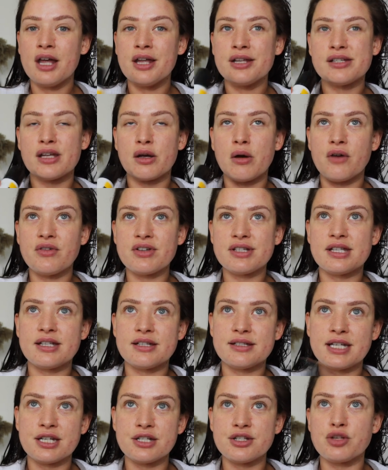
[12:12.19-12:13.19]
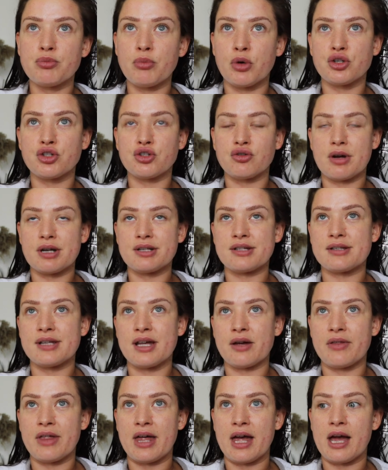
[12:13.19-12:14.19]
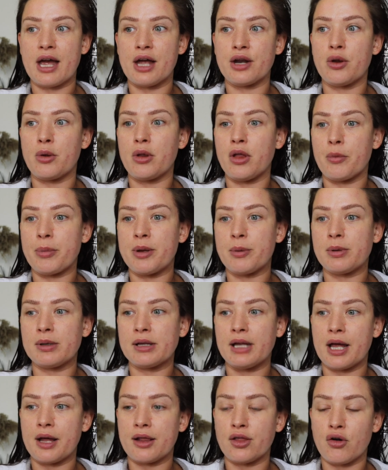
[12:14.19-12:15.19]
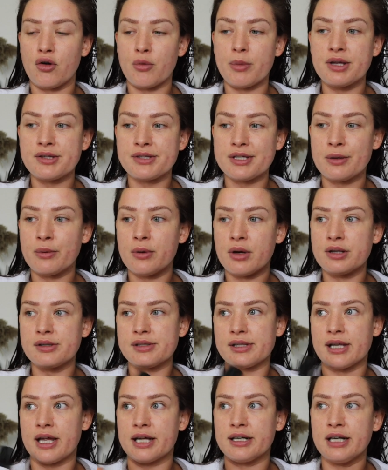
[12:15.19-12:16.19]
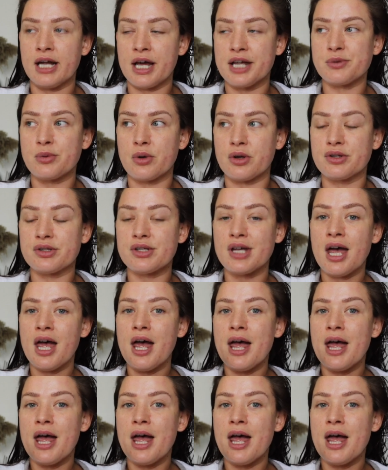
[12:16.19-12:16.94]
So obviously there's tinted moisturizers out there. I know a lot of people like Laura Mercier ones or like NARS ones.